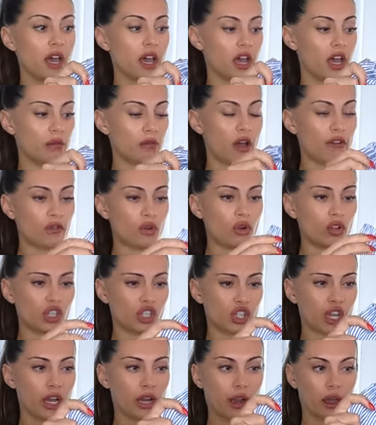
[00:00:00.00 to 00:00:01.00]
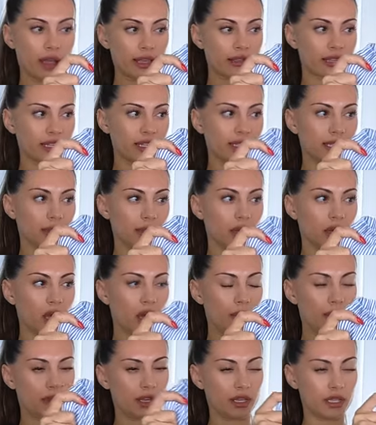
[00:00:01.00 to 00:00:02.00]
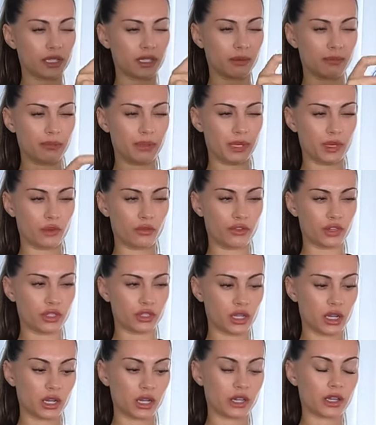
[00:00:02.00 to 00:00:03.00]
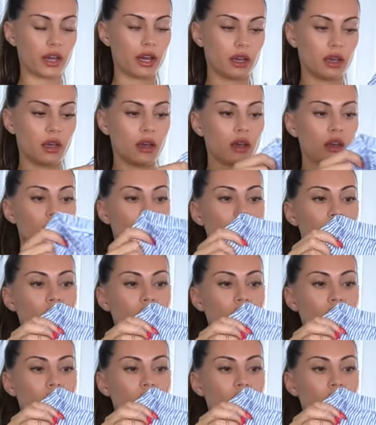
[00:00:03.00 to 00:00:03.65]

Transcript: I've got a shirt like this similar, but it's a bit of a darker colour.